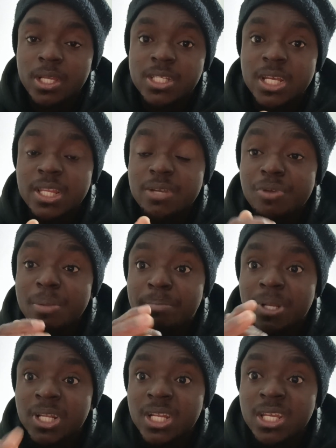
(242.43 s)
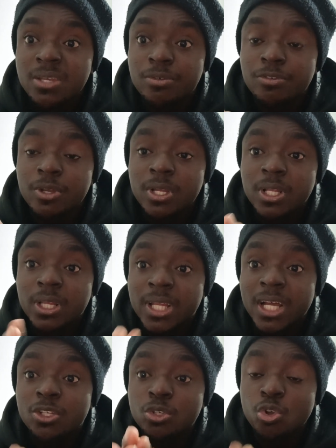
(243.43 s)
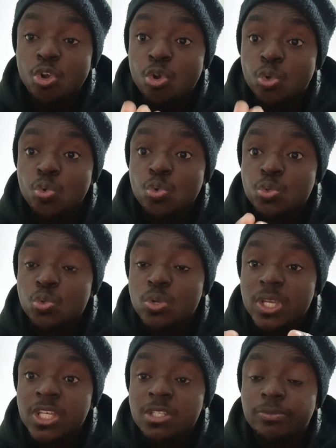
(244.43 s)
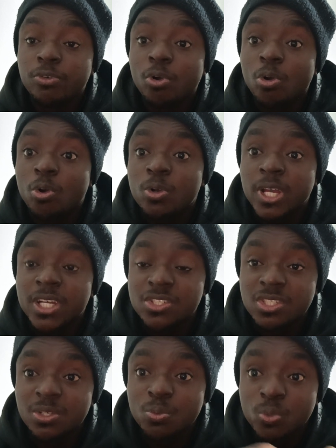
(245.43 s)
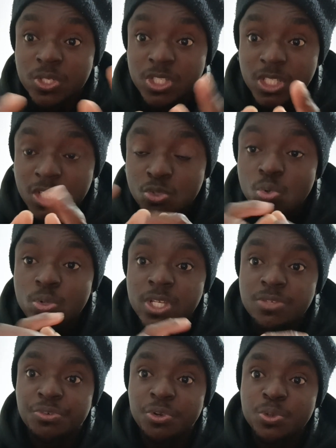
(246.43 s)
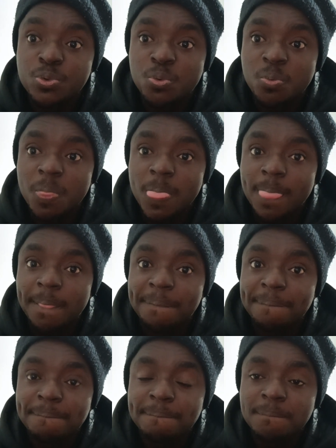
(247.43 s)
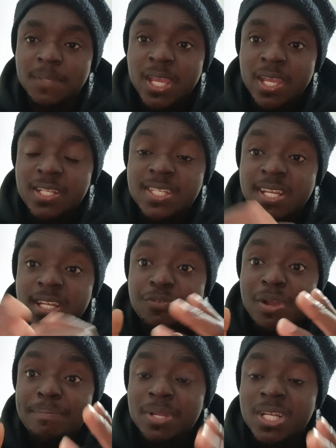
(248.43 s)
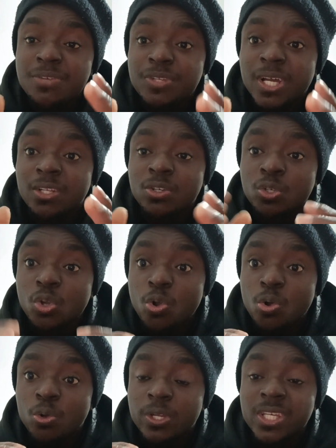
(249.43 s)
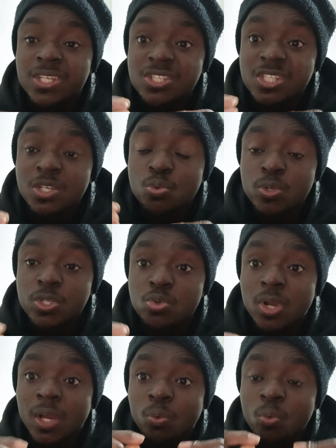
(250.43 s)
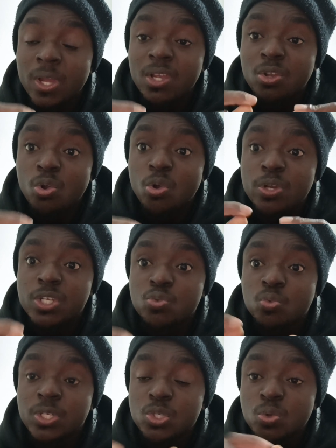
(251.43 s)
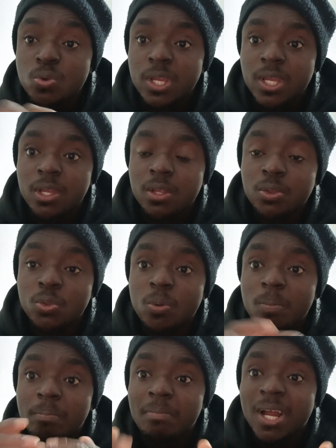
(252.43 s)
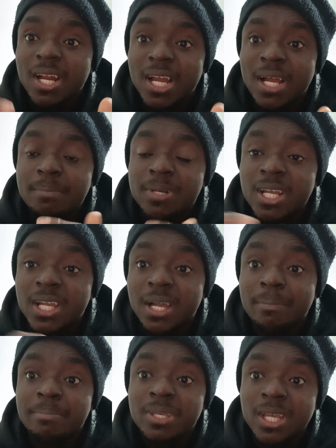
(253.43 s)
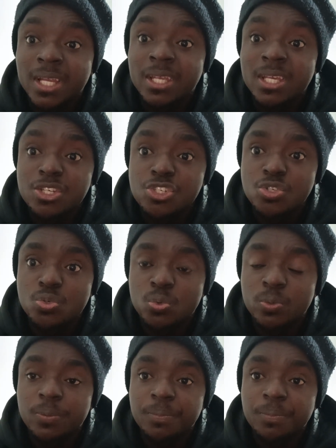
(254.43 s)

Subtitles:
They never believe that God, who do it for others, will still do it for you. They never believe that God is still with you. And when God is with you, no man up there can be against you.